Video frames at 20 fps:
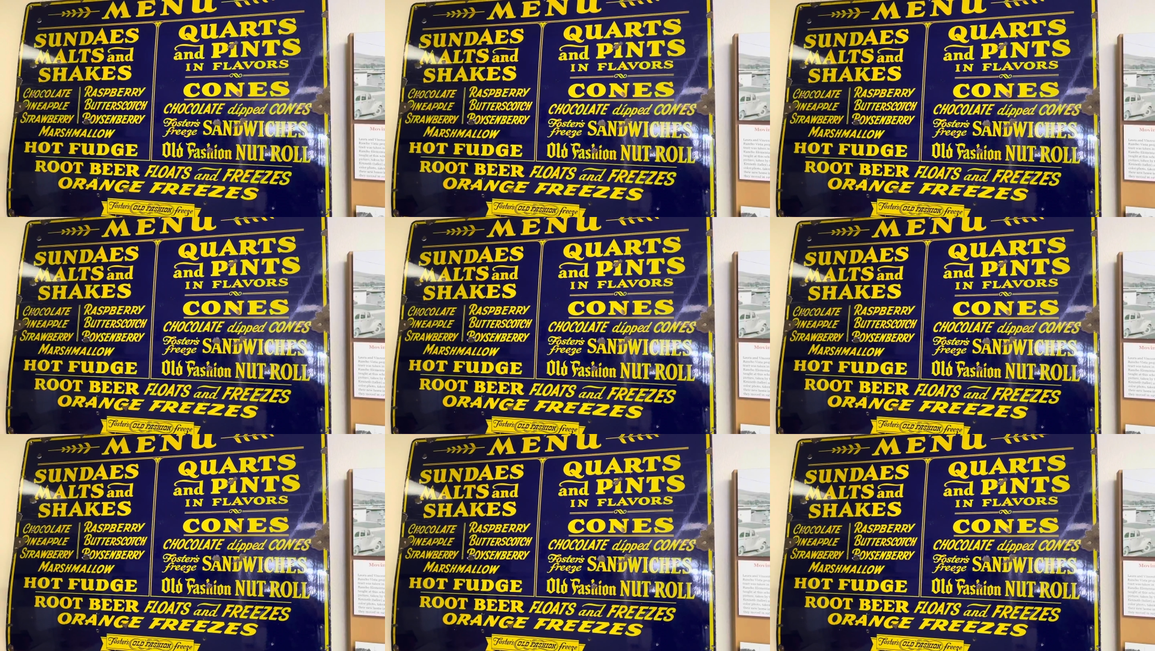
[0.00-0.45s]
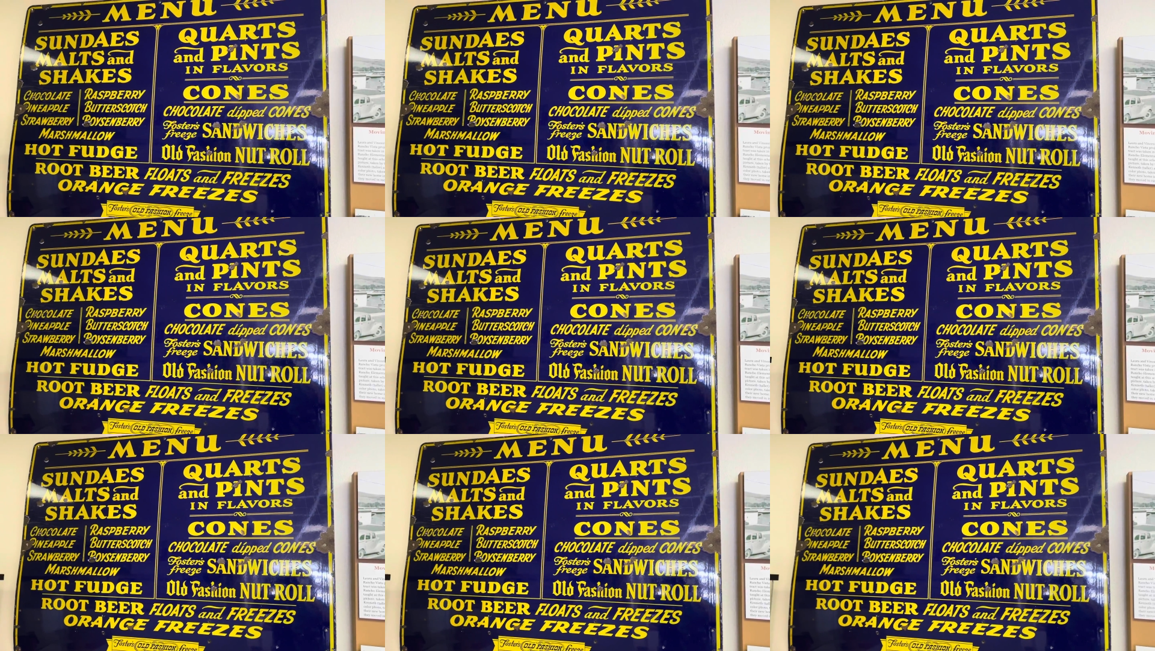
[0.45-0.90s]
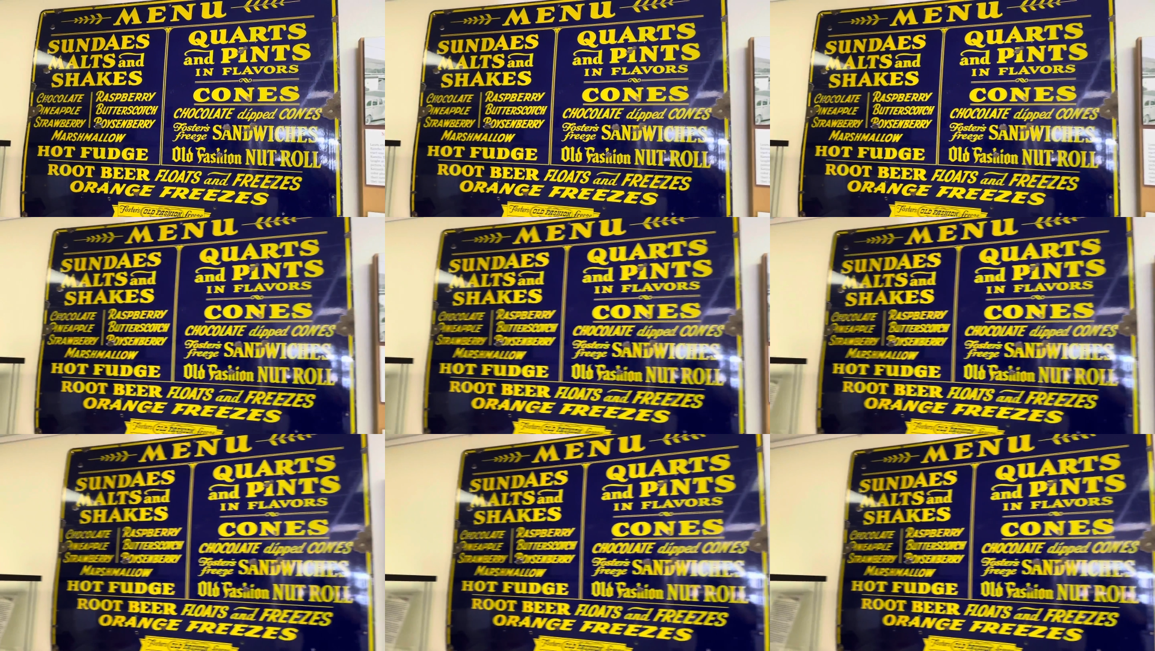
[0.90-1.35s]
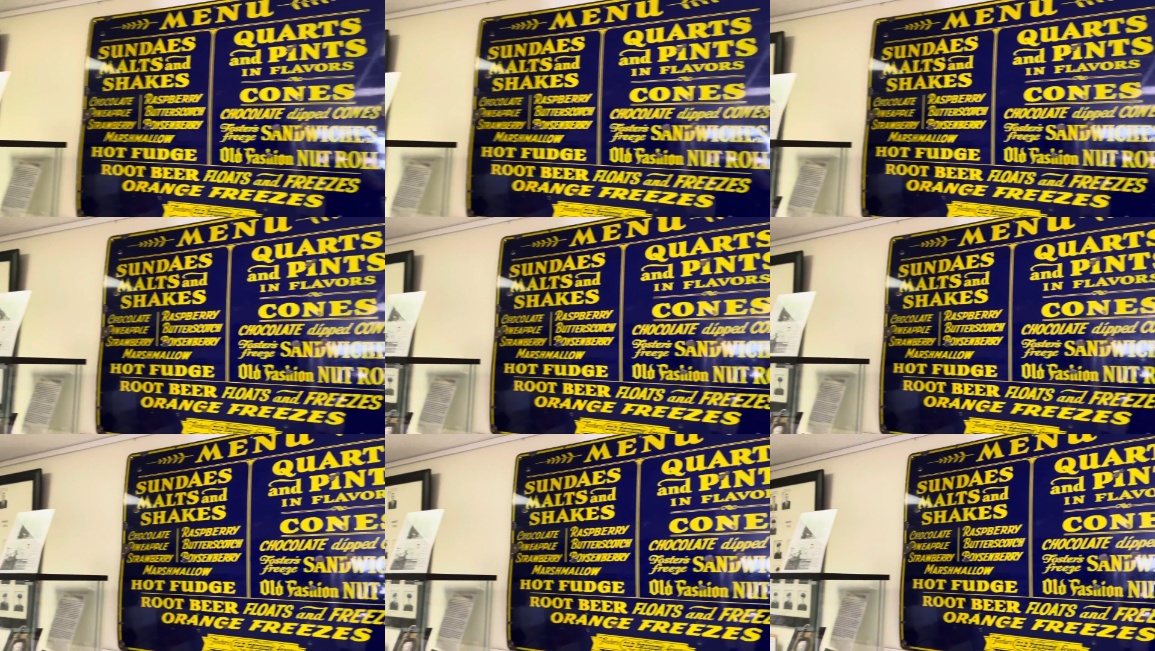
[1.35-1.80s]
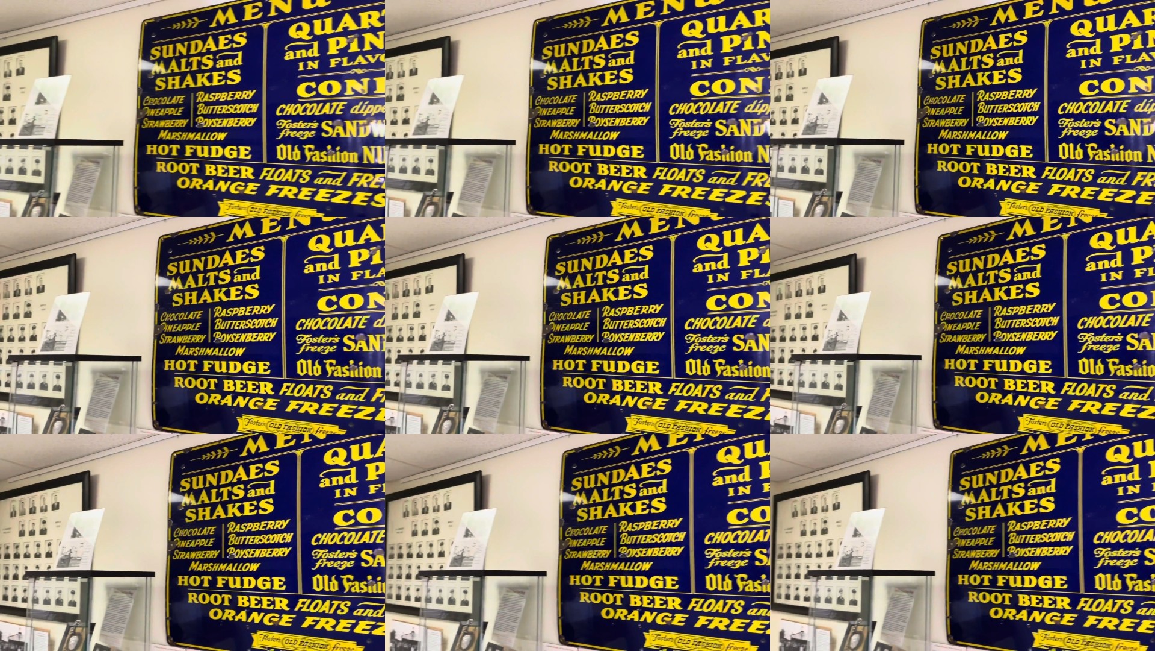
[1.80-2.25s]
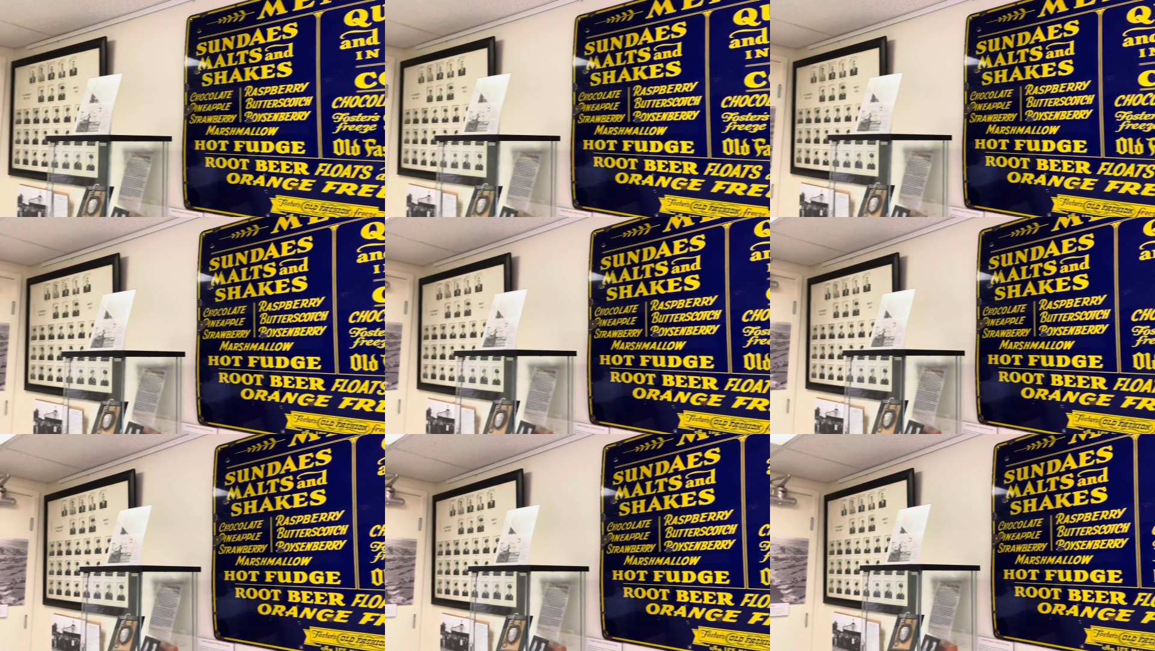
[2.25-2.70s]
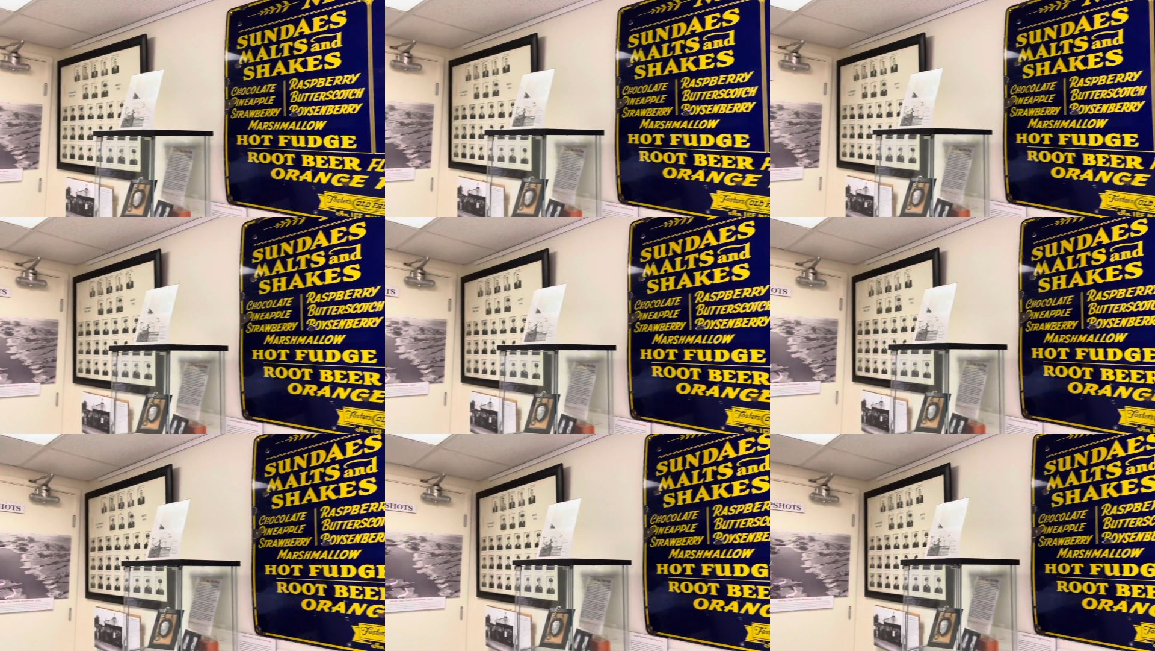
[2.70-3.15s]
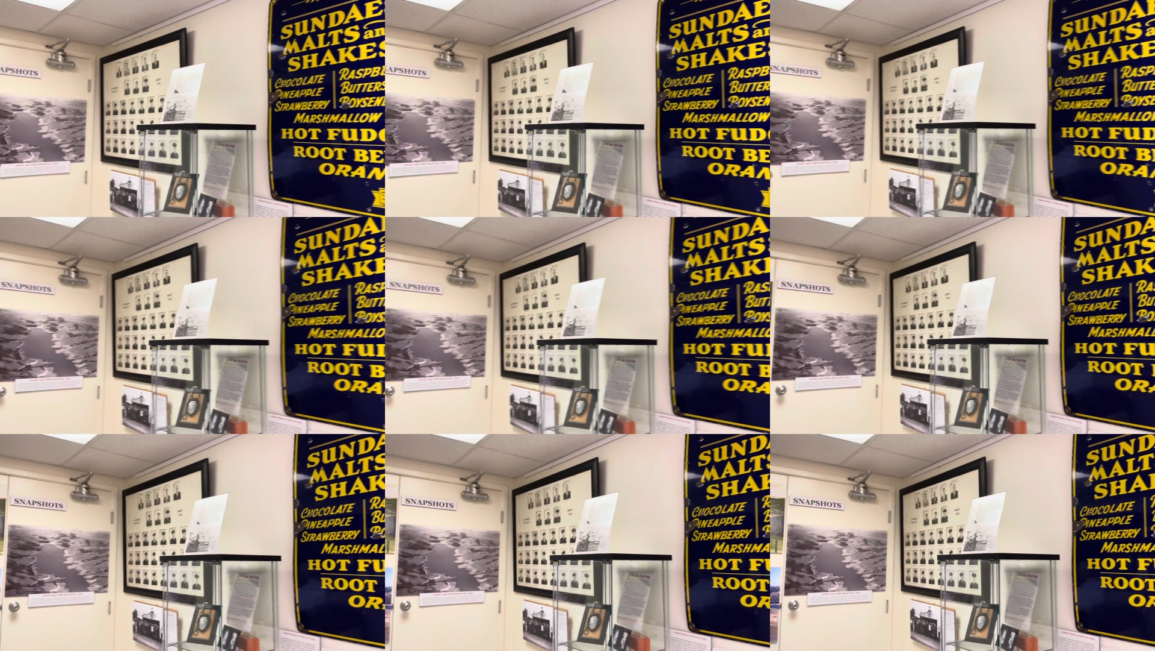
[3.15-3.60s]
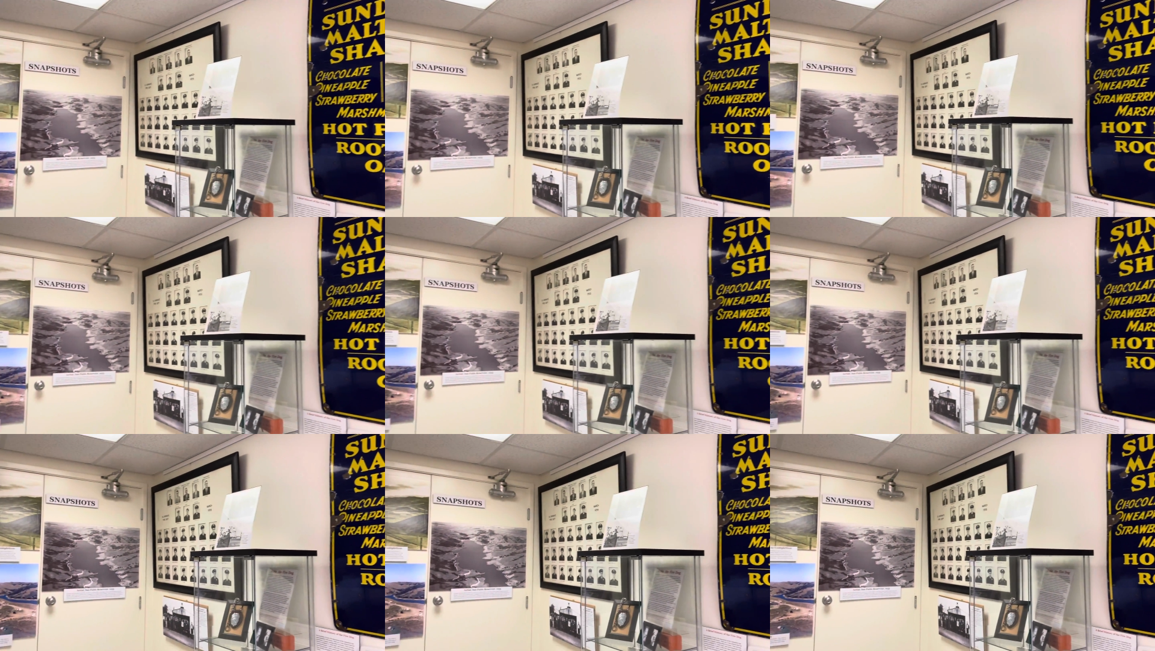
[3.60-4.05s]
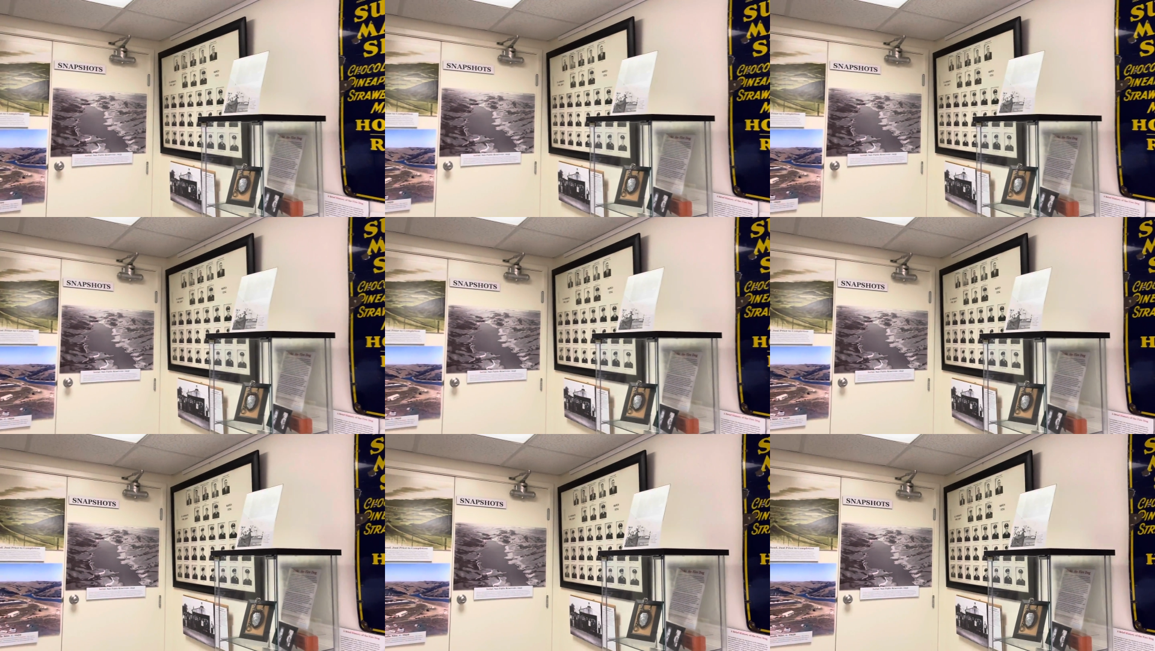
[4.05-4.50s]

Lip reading: [unreadable: no face in view]